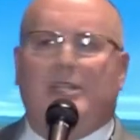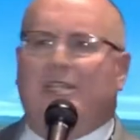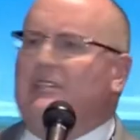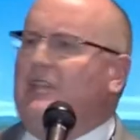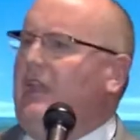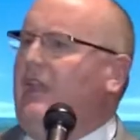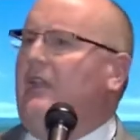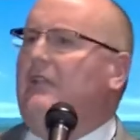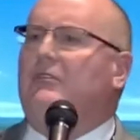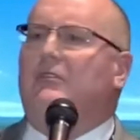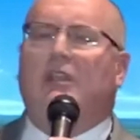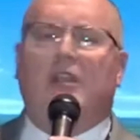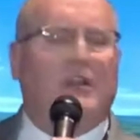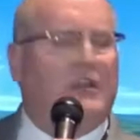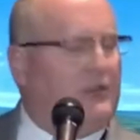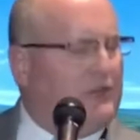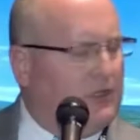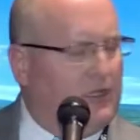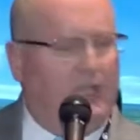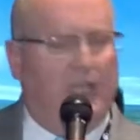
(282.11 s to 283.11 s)
tailoring
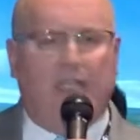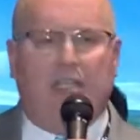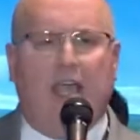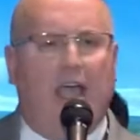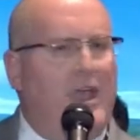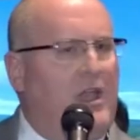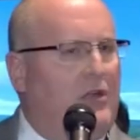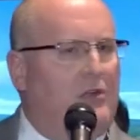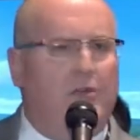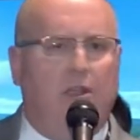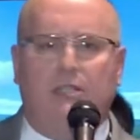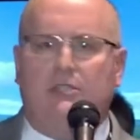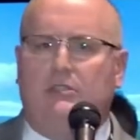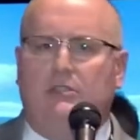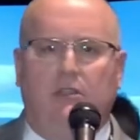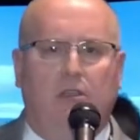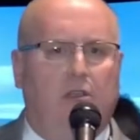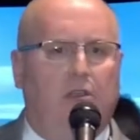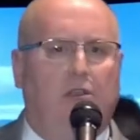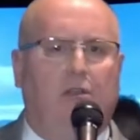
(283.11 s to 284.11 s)
the entire rest
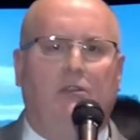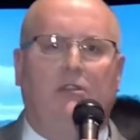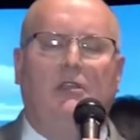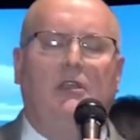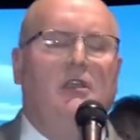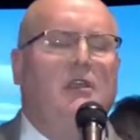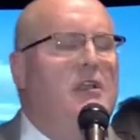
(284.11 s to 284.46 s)
of the Earth